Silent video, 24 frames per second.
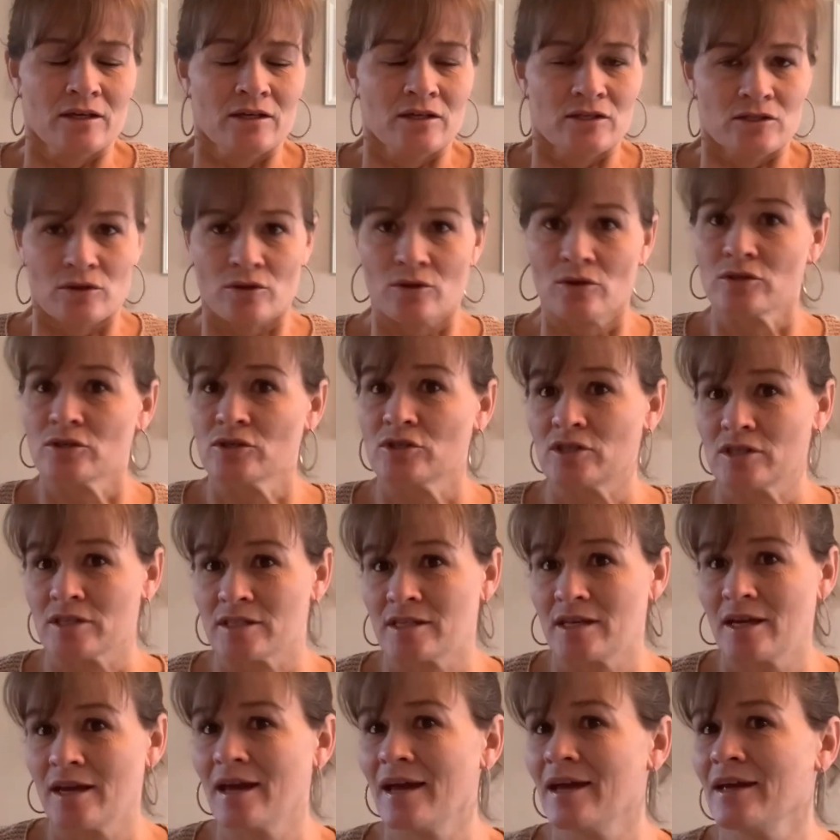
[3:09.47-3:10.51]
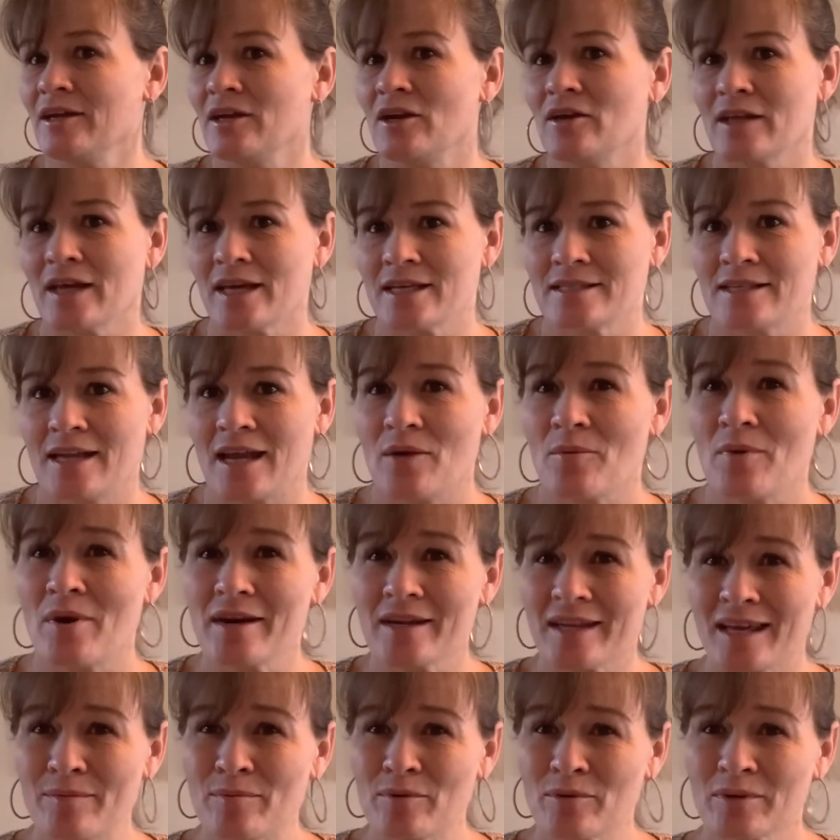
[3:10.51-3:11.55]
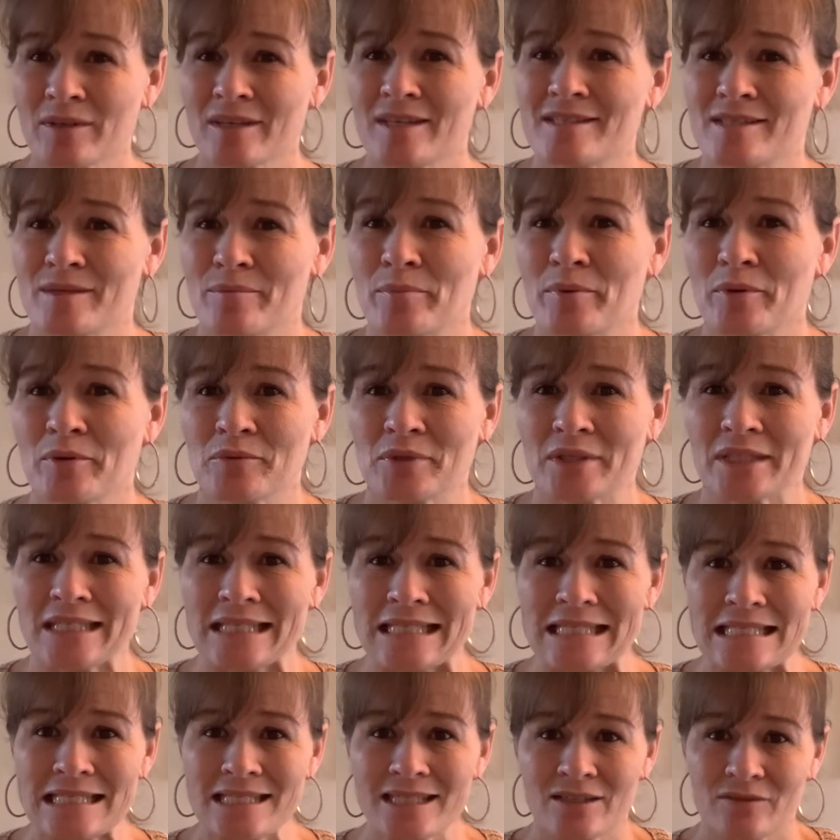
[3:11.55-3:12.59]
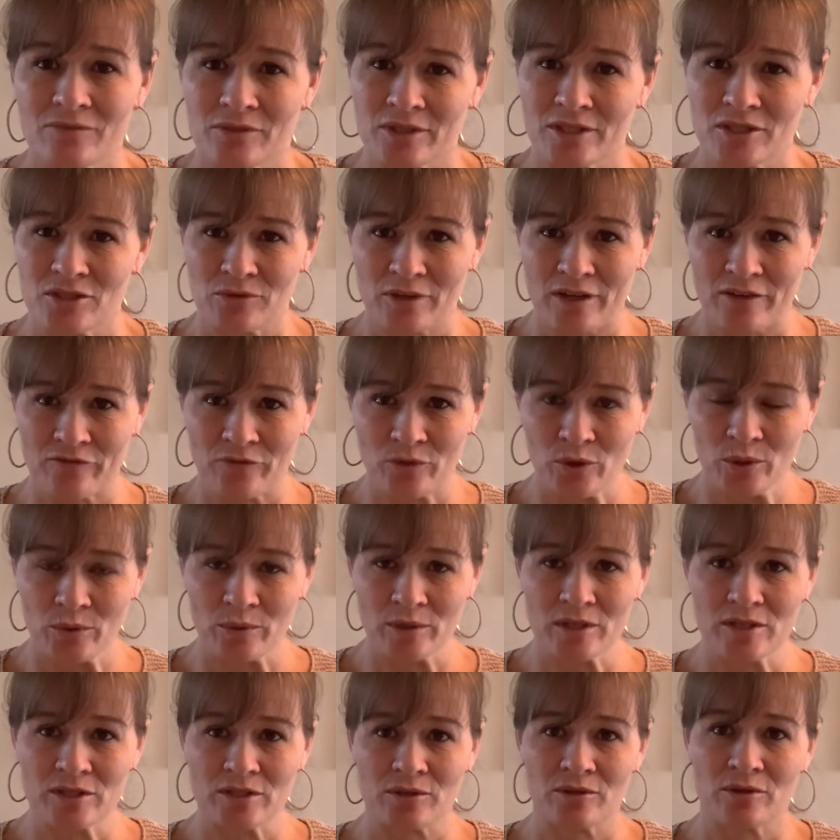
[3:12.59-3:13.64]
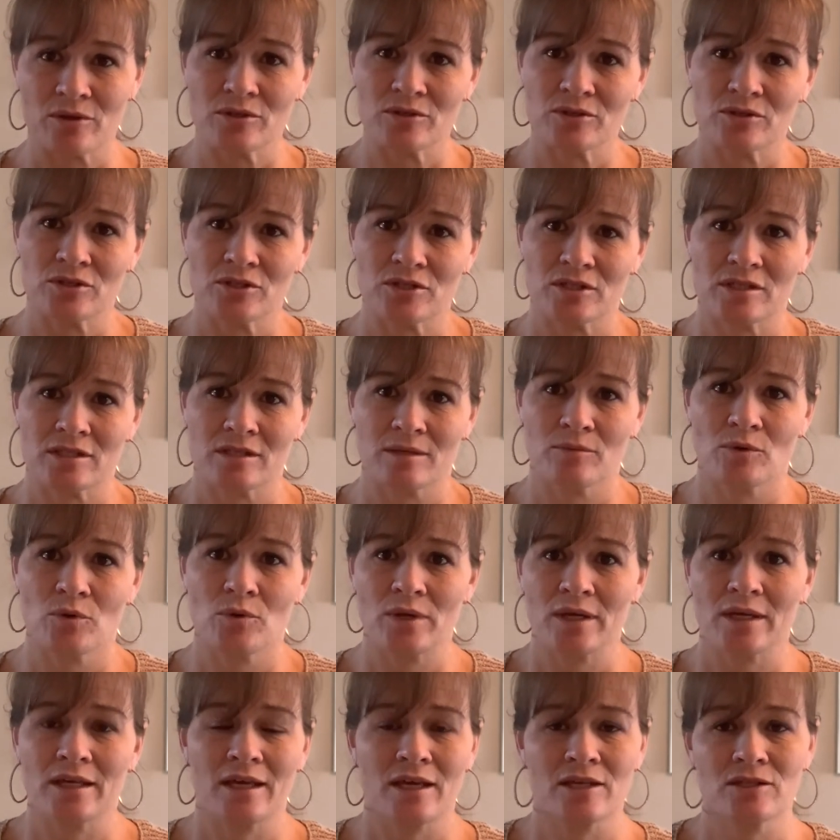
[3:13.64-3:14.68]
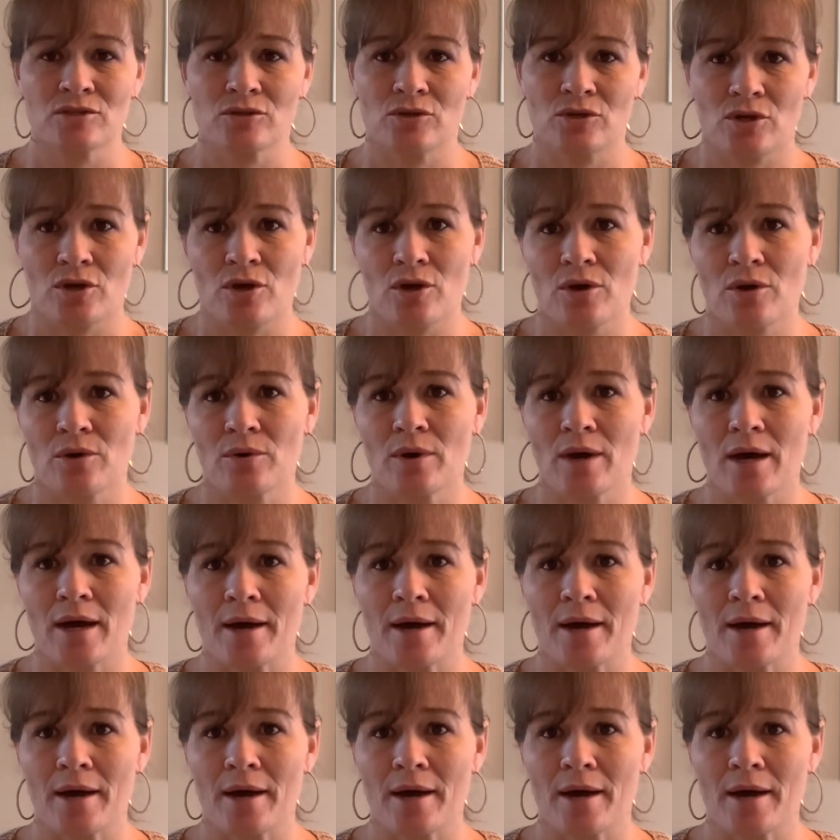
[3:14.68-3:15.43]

So those are just, like I said, I wanted to keep it really simple, really easy, and really straightforward. So those are just some quick yes or no